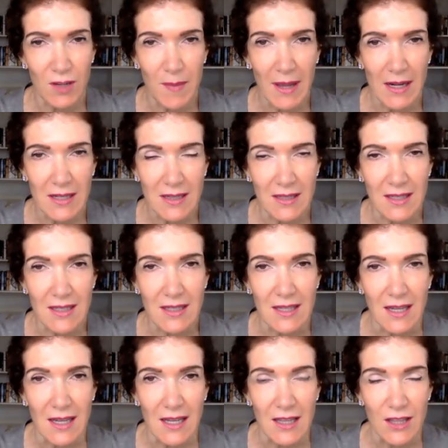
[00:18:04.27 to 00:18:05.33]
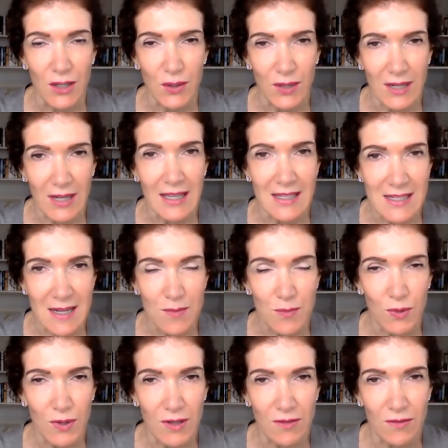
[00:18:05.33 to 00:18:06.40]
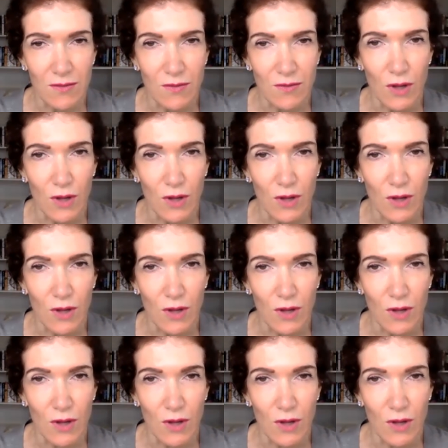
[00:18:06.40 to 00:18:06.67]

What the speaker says: medically, they're going to end up with